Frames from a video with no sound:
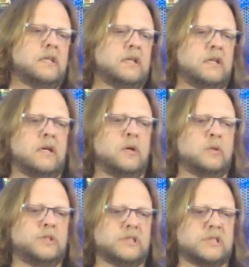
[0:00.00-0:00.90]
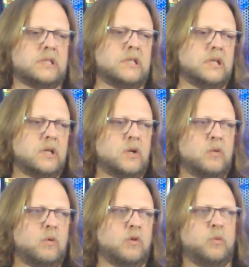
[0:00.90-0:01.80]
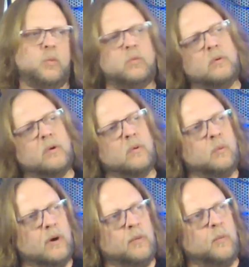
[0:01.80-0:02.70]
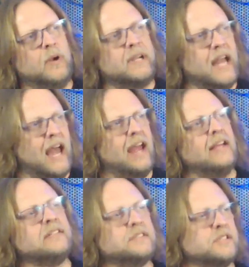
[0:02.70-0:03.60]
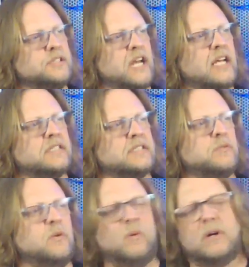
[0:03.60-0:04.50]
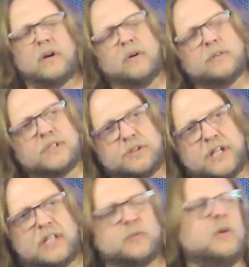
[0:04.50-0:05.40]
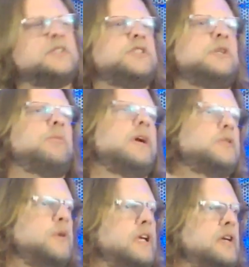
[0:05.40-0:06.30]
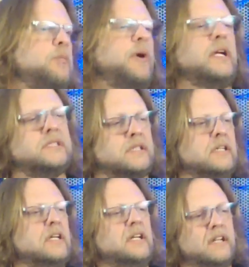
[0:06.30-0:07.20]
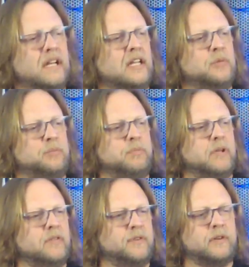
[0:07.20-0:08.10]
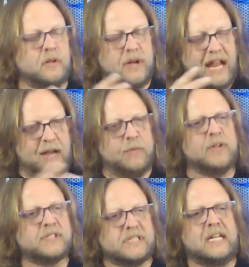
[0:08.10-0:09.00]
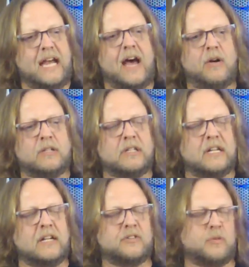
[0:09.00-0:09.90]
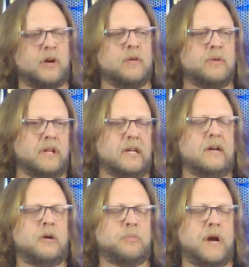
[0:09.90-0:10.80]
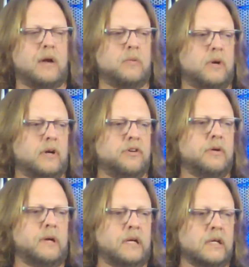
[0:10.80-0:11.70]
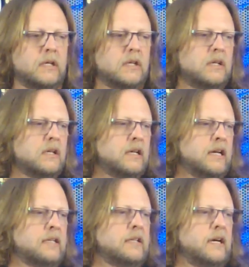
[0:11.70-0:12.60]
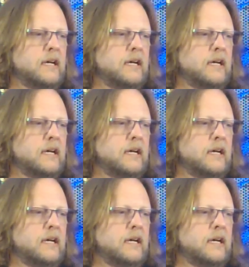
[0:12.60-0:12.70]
you know, just with what one guy suggests, what one girl suggests, what she brings, what he brings. And if you can hammer this thing out and get it to where you really are proud of what you're doing, and